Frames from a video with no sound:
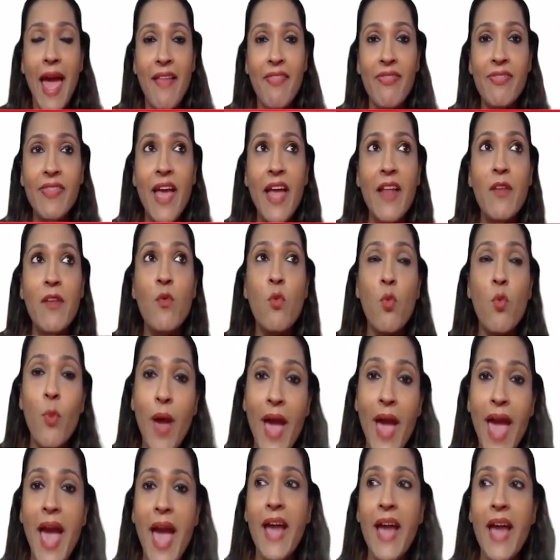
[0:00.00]
And then
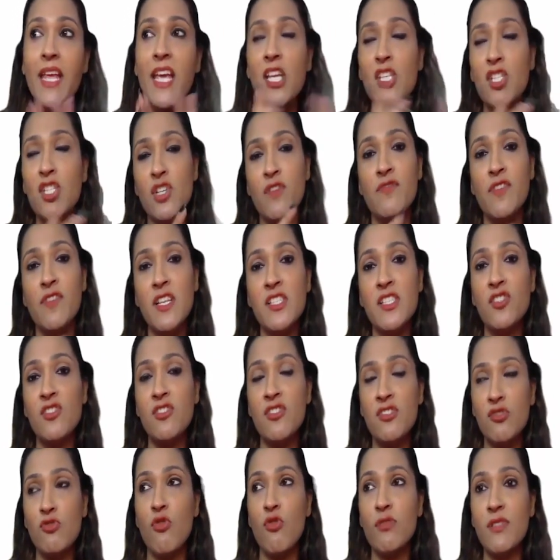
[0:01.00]
where each of these
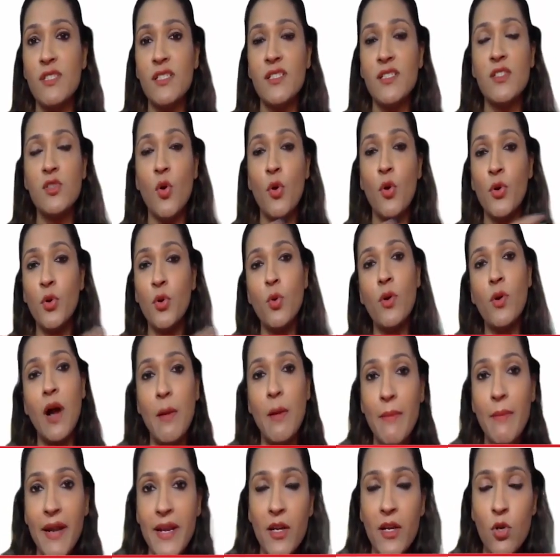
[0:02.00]
resources is going to
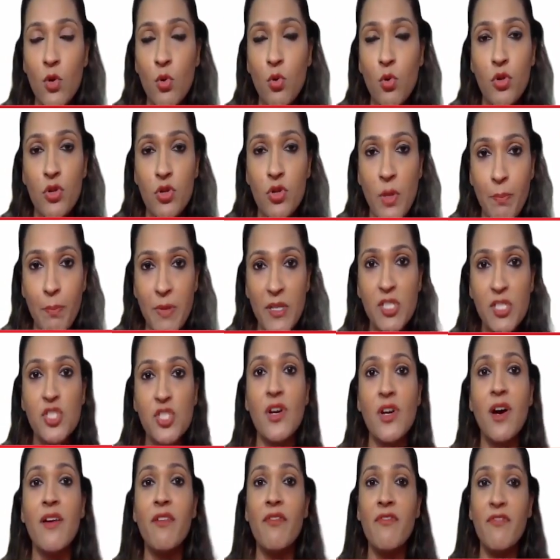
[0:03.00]
come into the
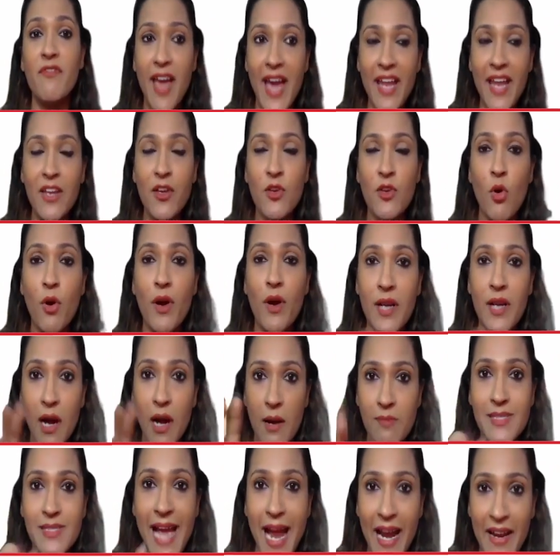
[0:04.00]
picture, where, you know, it
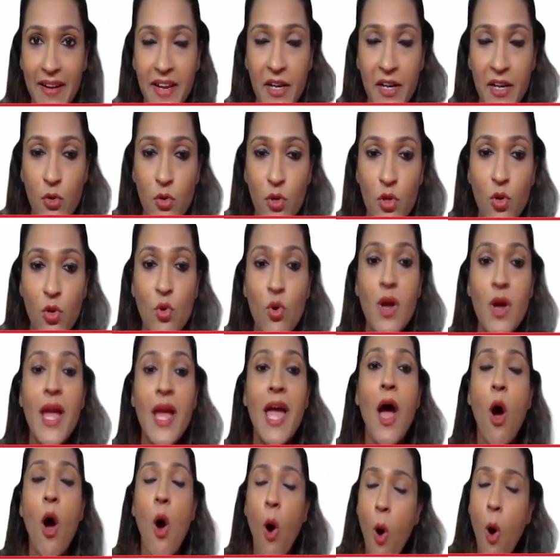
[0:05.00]
comes handy to you.
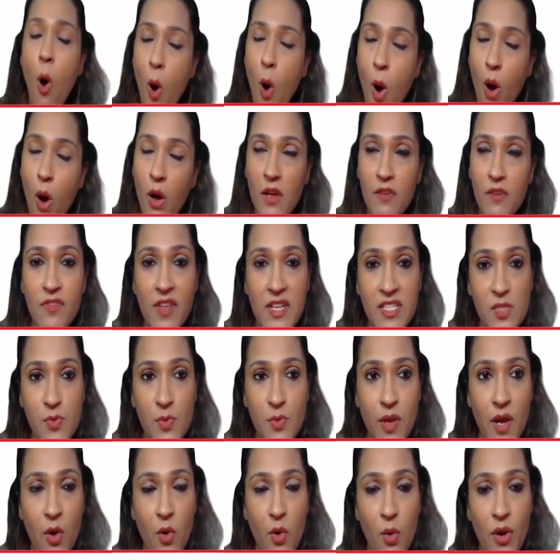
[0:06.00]
All of
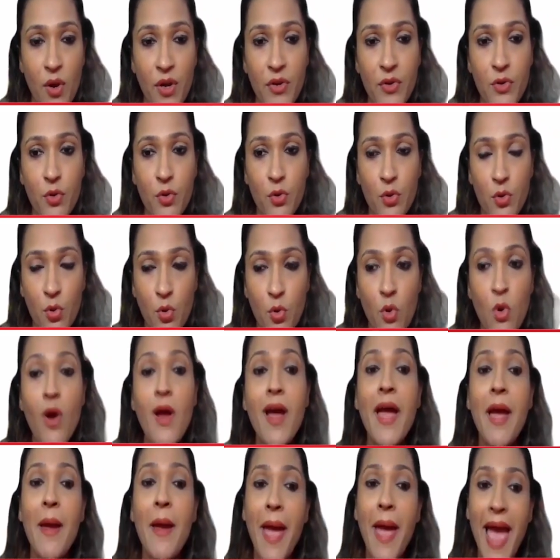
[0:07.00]
this we are going to do.
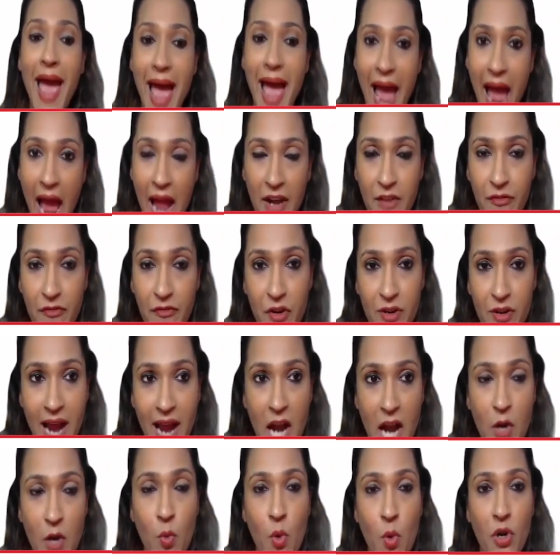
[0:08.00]
And for
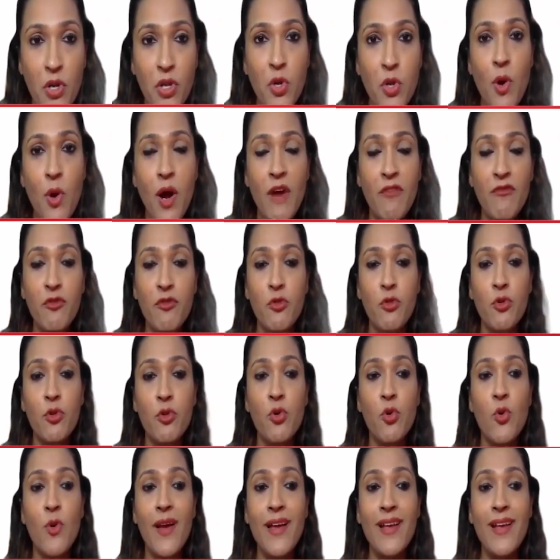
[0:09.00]
that, what you have to
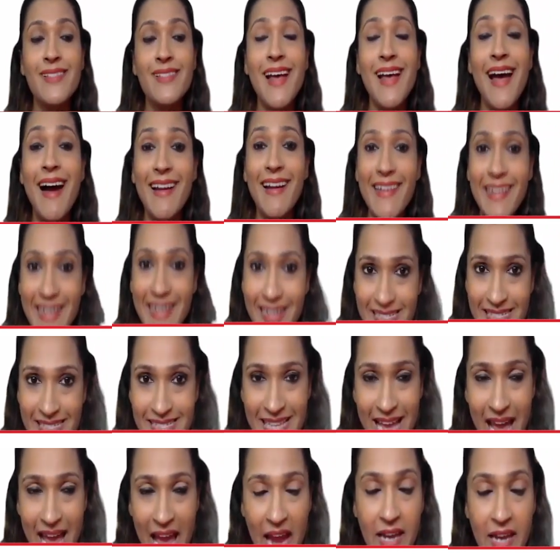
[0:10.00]
do is
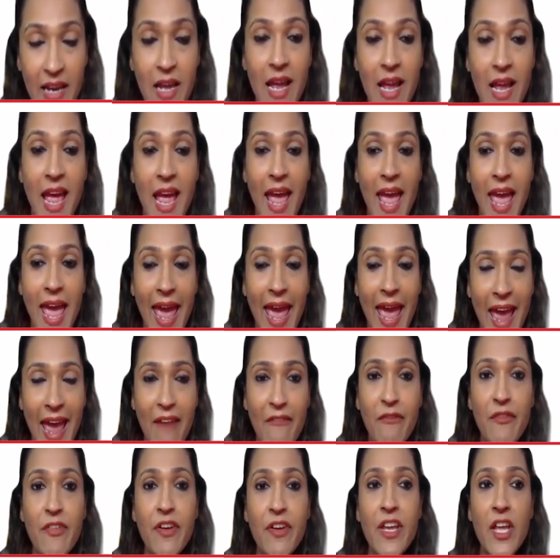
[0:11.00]
understand
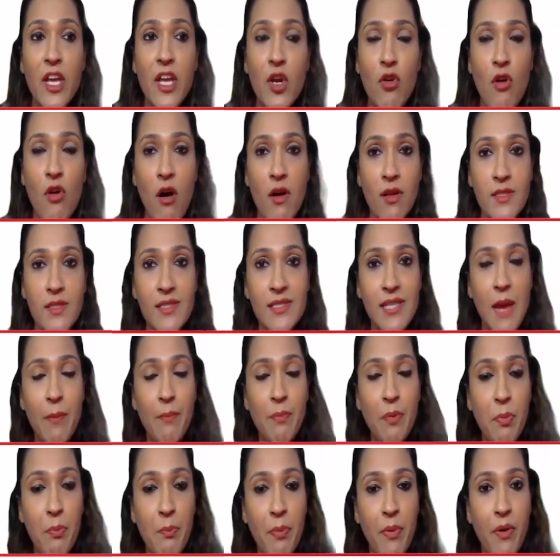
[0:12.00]
every
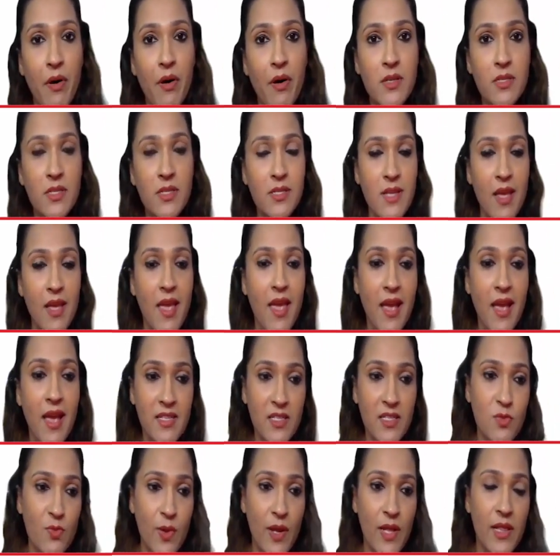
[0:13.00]
concept per se
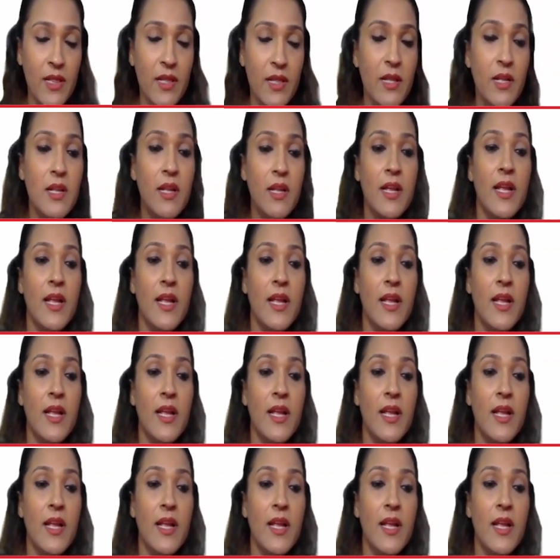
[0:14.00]
as well.